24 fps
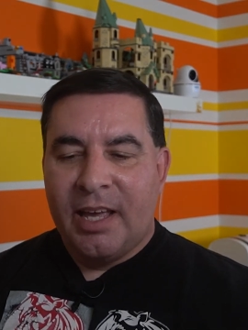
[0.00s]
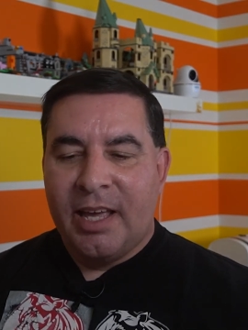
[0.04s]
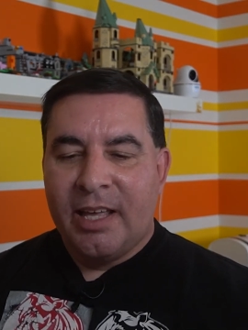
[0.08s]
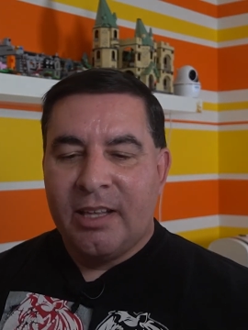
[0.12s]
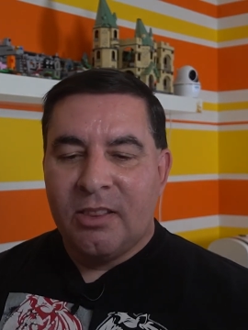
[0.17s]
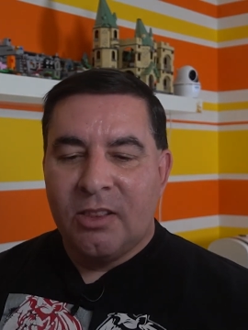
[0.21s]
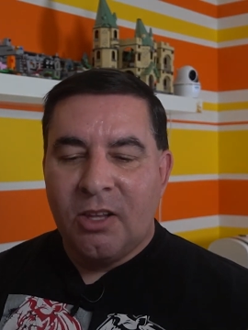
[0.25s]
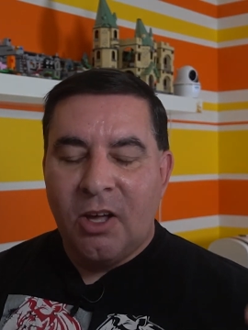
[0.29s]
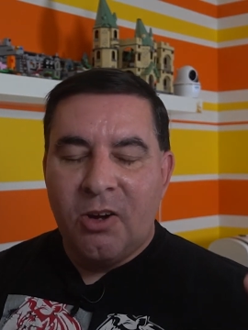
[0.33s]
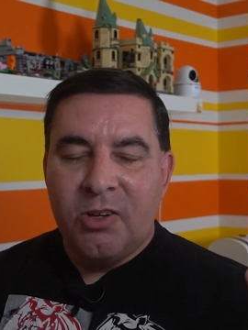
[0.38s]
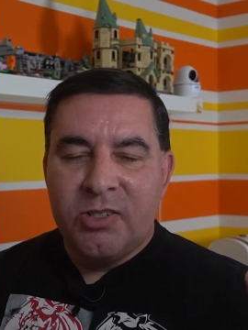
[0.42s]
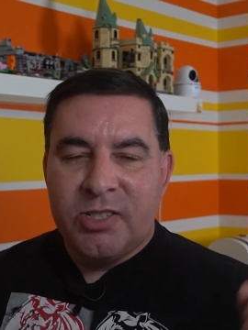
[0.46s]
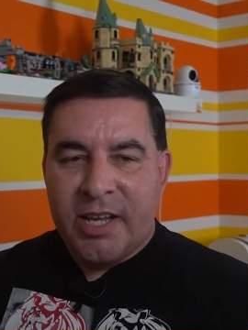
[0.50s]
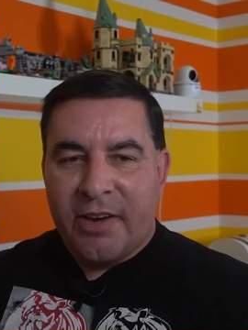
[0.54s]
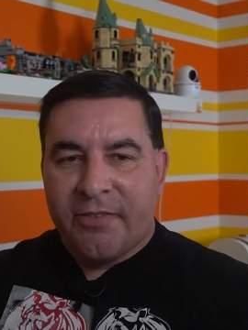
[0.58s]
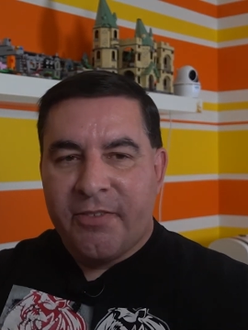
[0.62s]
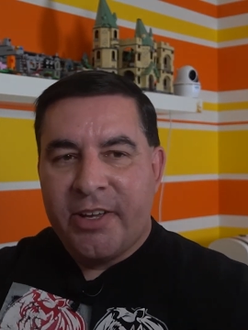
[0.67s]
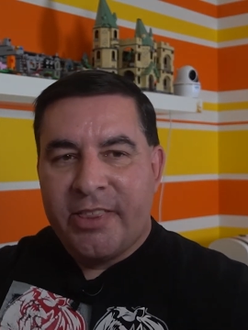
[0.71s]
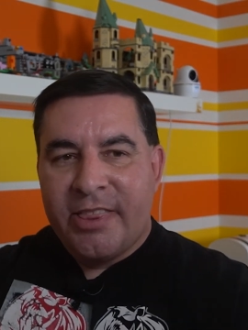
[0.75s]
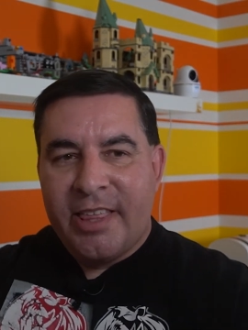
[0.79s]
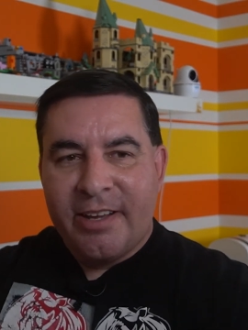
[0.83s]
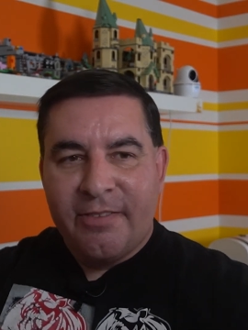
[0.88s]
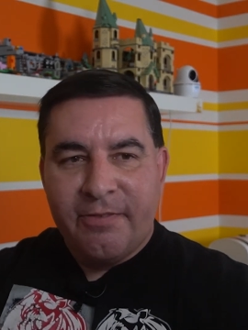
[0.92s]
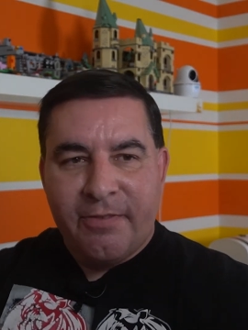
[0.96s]
It loads
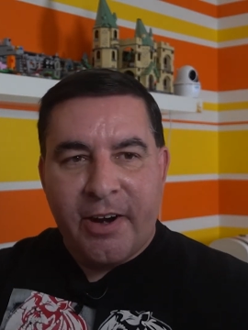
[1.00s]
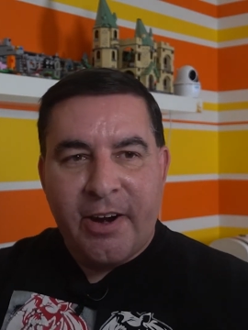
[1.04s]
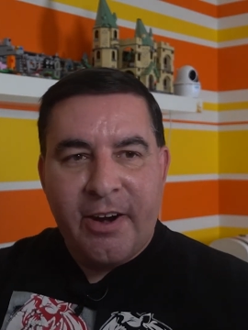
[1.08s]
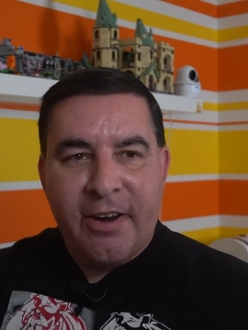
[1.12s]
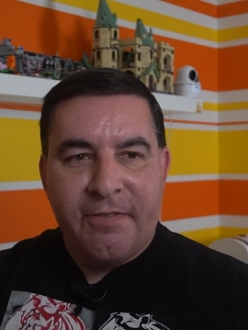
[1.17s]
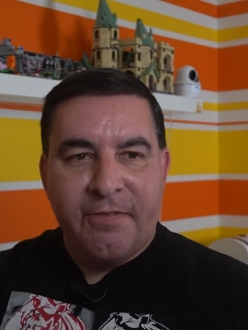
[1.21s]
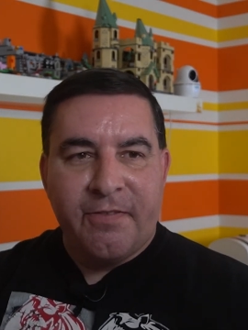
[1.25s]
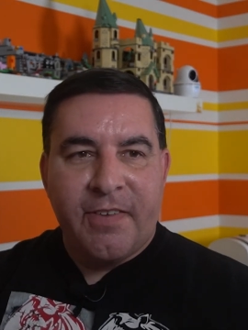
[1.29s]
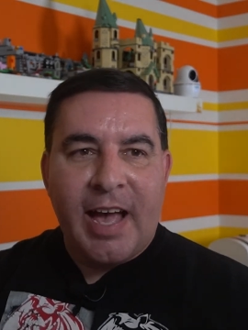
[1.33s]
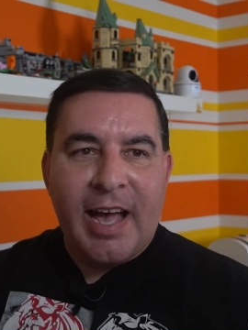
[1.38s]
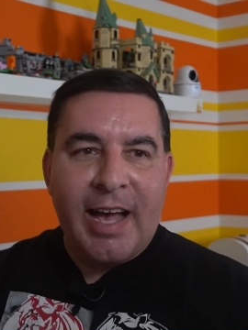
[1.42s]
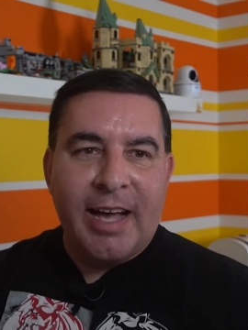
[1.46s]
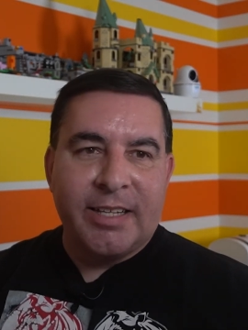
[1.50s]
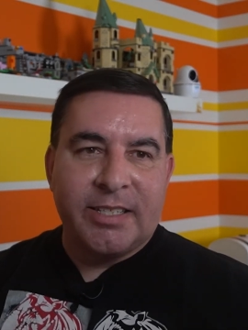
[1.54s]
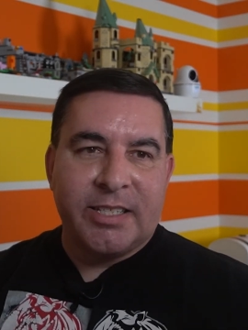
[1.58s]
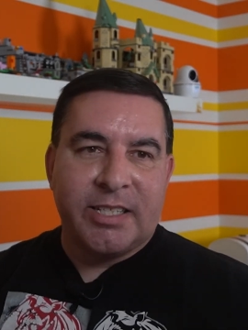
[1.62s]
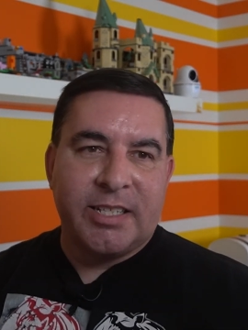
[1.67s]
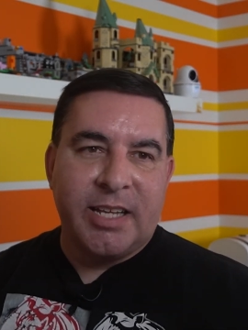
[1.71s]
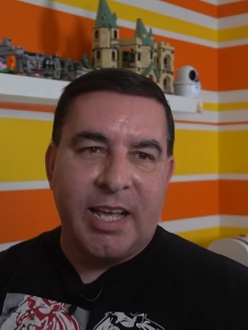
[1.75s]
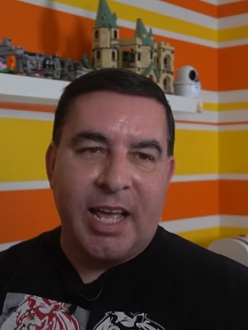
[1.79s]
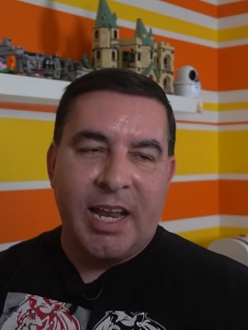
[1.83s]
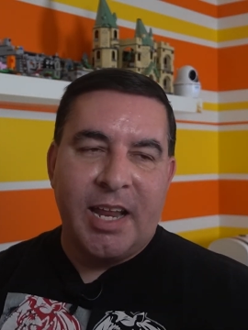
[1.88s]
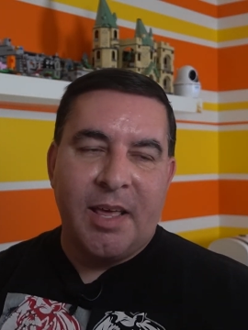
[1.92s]
everything very fast,